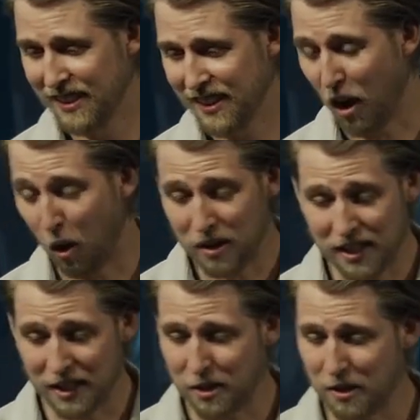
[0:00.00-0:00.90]

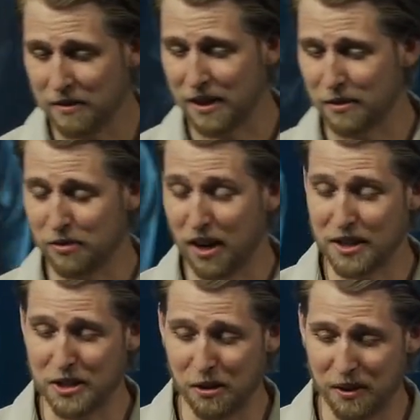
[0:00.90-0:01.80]
holding you in their front
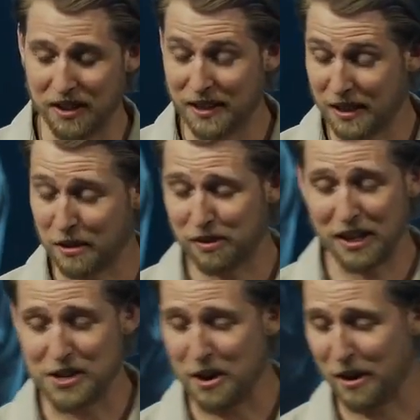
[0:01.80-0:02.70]

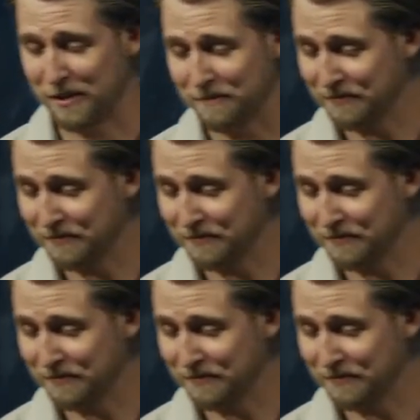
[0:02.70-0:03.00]
yard,